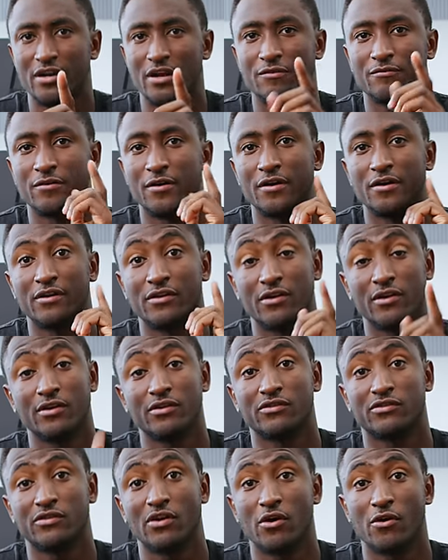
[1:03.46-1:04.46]
different.
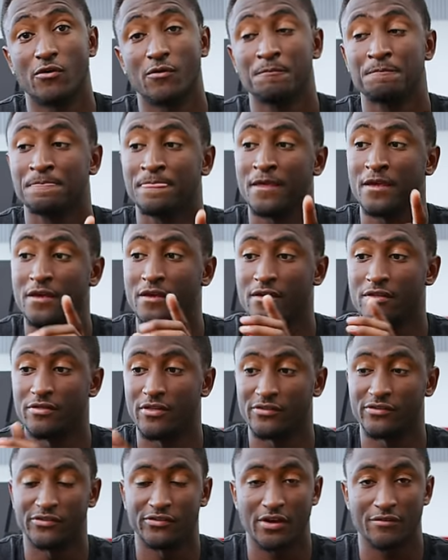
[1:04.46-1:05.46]
So
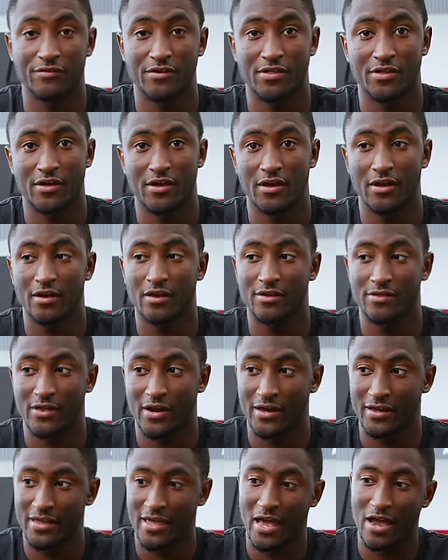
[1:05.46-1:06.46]
this is everything that
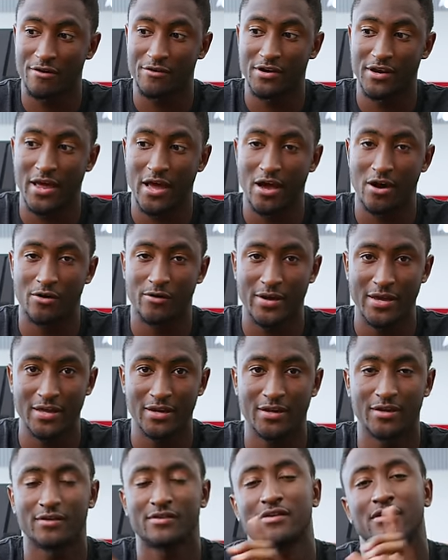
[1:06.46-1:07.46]
I carry now in
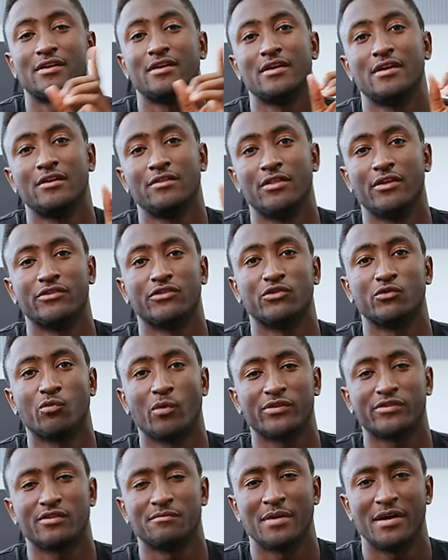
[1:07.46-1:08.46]
it. This is
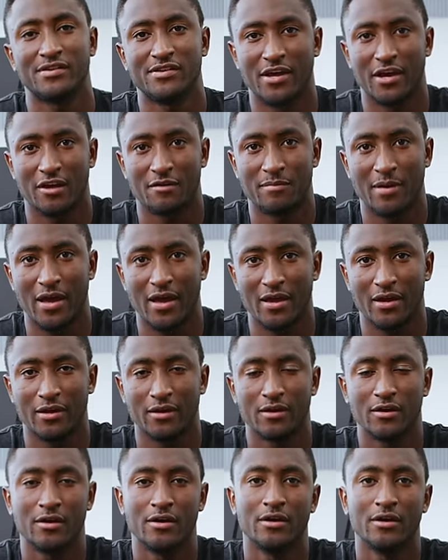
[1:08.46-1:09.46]
what's in my tech bag